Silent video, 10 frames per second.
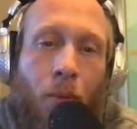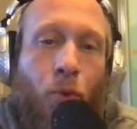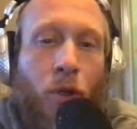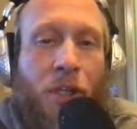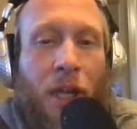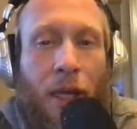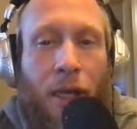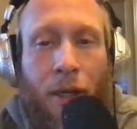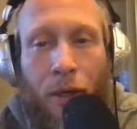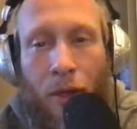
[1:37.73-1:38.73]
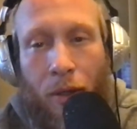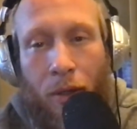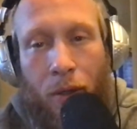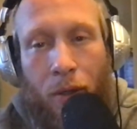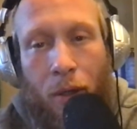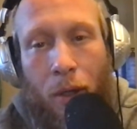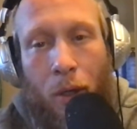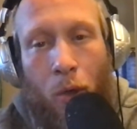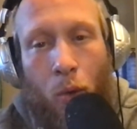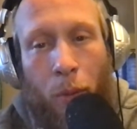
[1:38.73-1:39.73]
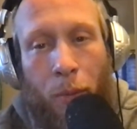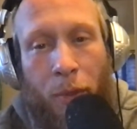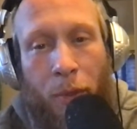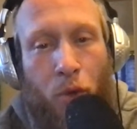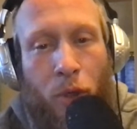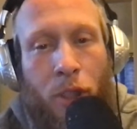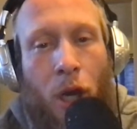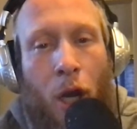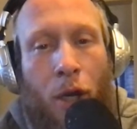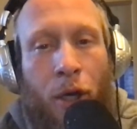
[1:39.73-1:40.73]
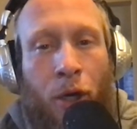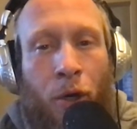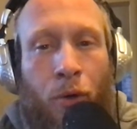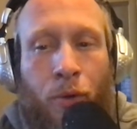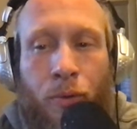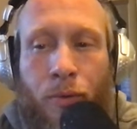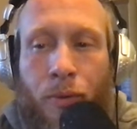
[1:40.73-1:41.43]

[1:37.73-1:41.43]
Portillion, we'll meet you in cargo.